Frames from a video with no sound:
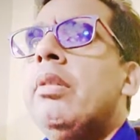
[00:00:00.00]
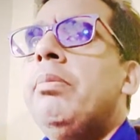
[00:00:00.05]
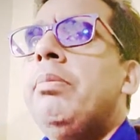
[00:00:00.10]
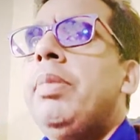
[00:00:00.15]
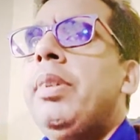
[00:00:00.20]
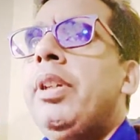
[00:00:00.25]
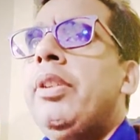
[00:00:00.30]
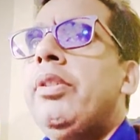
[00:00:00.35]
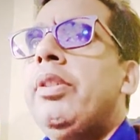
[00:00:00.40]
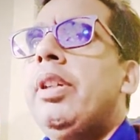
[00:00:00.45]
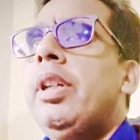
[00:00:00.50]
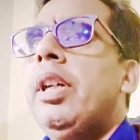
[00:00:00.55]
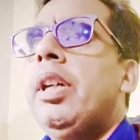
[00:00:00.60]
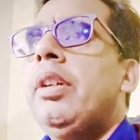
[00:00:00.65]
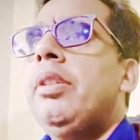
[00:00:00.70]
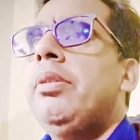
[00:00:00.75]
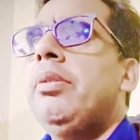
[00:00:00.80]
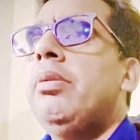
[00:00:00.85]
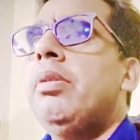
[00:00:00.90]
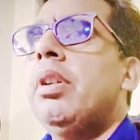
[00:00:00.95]
paste
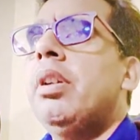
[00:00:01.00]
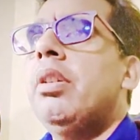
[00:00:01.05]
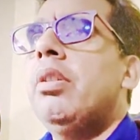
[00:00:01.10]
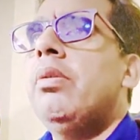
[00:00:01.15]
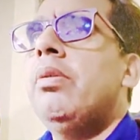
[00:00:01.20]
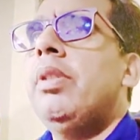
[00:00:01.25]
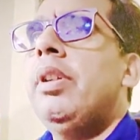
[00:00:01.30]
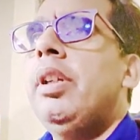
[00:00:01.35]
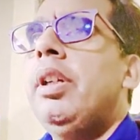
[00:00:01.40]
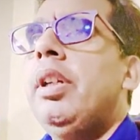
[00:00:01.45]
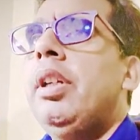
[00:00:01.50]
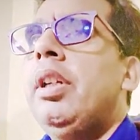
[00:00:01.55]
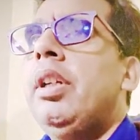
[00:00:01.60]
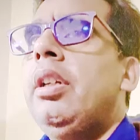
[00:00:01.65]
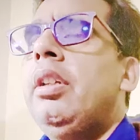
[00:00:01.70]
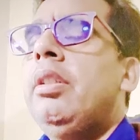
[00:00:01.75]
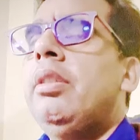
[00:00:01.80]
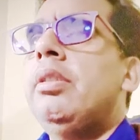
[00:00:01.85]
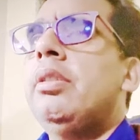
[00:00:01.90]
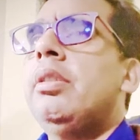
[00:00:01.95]
that URL over
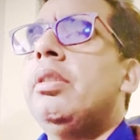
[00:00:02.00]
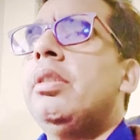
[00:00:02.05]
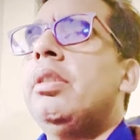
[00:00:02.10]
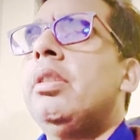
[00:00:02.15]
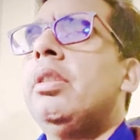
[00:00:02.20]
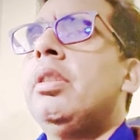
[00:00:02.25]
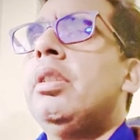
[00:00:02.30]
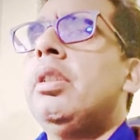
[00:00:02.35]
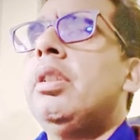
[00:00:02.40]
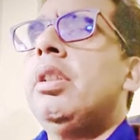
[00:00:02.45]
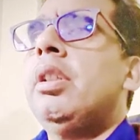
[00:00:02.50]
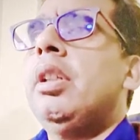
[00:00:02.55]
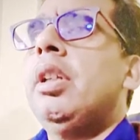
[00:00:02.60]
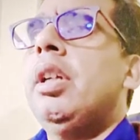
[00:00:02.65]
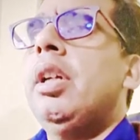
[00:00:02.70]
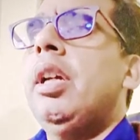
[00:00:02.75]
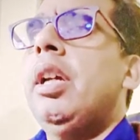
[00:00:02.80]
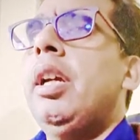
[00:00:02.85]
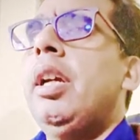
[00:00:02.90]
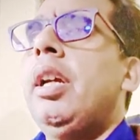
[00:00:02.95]
here
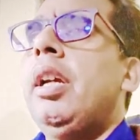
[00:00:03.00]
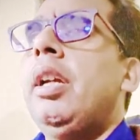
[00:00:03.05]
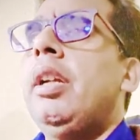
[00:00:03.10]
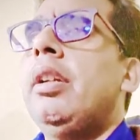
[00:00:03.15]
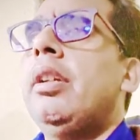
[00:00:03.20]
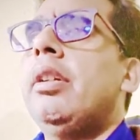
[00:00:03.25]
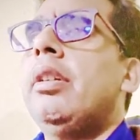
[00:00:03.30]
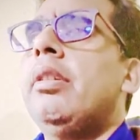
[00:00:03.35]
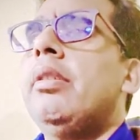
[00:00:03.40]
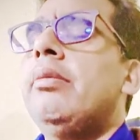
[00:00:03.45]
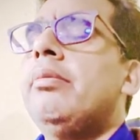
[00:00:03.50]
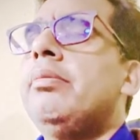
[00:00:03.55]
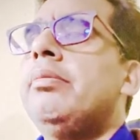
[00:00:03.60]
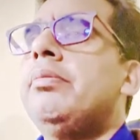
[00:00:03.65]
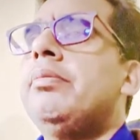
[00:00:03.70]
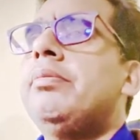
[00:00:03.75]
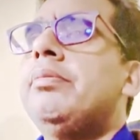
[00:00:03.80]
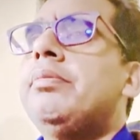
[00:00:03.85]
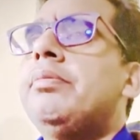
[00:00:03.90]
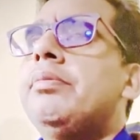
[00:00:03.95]
and
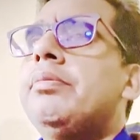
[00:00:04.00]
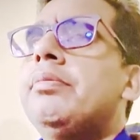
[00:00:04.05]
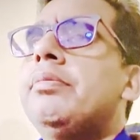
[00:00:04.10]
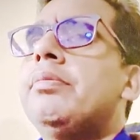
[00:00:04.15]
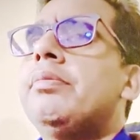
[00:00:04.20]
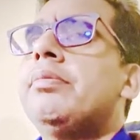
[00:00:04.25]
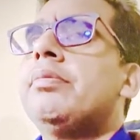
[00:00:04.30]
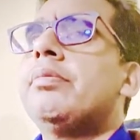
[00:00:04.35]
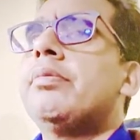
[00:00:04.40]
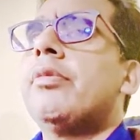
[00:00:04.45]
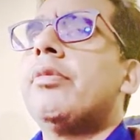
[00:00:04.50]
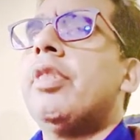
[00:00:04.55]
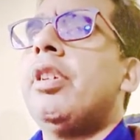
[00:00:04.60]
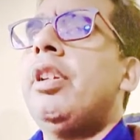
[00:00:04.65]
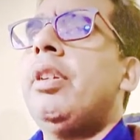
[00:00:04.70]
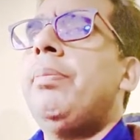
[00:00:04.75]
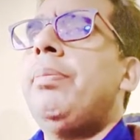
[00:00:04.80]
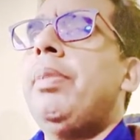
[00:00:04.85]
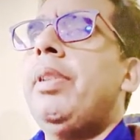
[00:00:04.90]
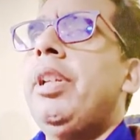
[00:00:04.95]

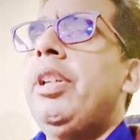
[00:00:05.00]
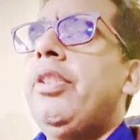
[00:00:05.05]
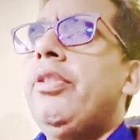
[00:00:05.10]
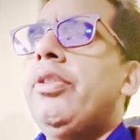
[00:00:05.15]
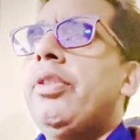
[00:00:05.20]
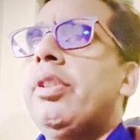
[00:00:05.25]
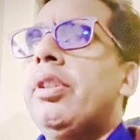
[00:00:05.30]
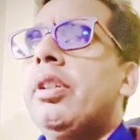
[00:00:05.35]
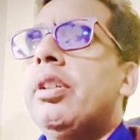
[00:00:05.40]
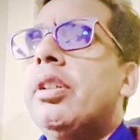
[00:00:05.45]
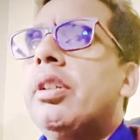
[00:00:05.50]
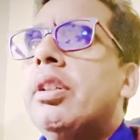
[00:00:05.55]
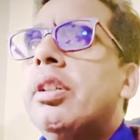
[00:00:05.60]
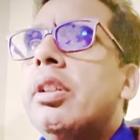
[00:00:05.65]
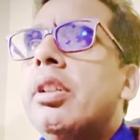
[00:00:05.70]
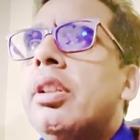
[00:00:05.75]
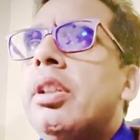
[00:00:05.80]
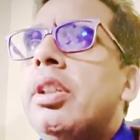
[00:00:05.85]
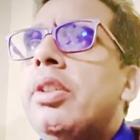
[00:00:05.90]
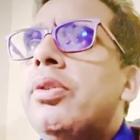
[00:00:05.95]
replace
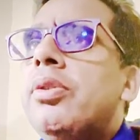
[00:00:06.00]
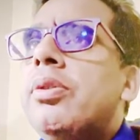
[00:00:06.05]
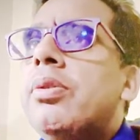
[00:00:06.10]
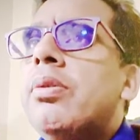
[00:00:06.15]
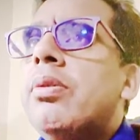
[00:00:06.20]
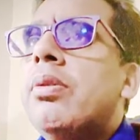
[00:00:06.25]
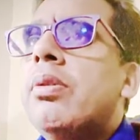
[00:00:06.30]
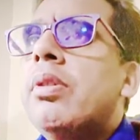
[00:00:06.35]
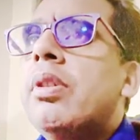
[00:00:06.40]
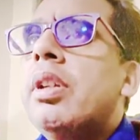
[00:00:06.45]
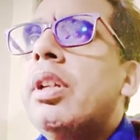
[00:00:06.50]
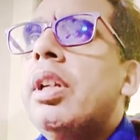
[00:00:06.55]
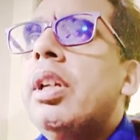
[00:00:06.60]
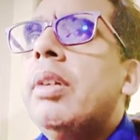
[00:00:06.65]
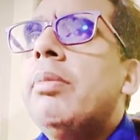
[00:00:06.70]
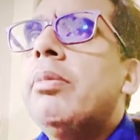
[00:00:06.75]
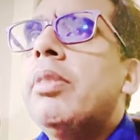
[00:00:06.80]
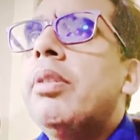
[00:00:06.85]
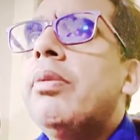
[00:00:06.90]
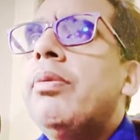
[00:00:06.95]
the store
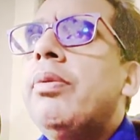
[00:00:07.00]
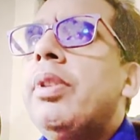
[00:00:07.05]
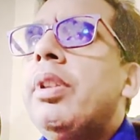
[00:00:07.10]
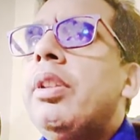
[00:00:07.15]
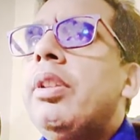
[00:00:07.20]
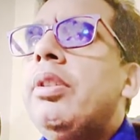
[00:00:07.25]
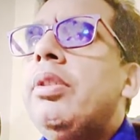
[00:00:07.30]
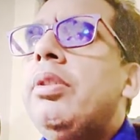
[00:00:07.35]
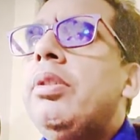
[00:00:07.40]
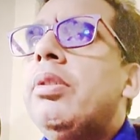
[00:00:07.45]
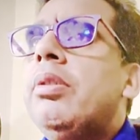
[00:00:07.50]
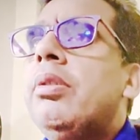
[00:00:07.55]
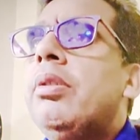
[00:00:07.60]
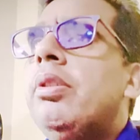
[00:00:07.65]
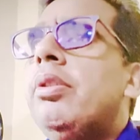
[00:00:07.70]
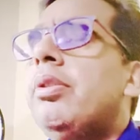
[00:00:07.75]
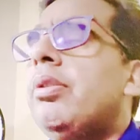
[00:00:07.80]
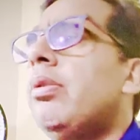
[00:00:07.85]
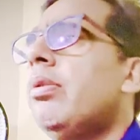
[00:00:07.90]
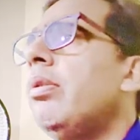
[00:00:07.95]
name with
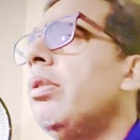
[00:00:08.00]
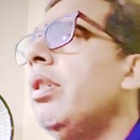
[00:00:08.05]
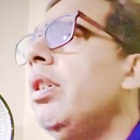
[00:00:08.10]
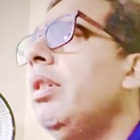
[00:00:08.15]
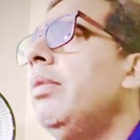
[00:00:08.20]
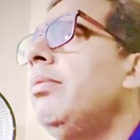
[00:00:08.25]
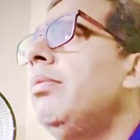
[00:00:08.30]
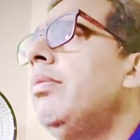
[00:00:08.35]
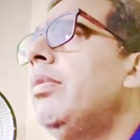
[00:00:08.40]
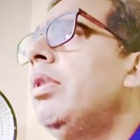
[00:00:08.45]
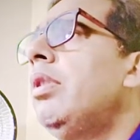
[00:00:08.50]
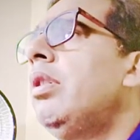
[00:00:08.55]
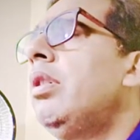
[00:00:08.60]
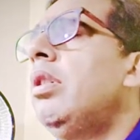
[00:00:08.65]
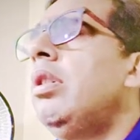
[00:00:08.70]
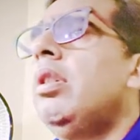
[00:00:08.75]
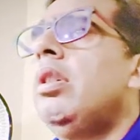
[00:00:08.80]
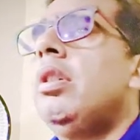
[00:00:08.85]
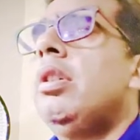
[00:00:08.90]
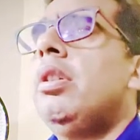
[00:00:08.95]
your store name.
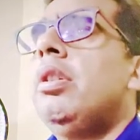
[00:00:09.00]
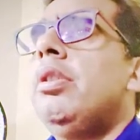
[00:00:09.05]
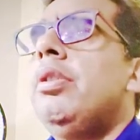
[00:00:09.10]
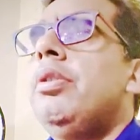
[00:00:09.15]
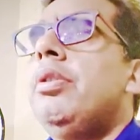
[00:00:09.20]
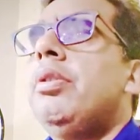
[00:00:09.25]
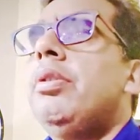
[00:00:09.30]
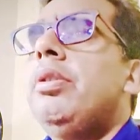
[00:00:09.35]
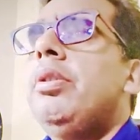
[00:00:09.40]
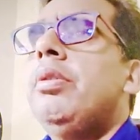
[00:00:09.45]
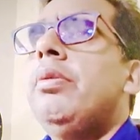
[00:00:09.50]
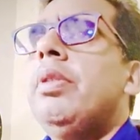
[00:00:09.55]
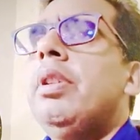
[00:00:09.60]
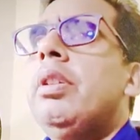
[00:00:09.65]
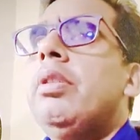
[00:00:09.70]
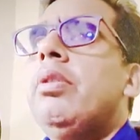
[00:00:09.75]
So you will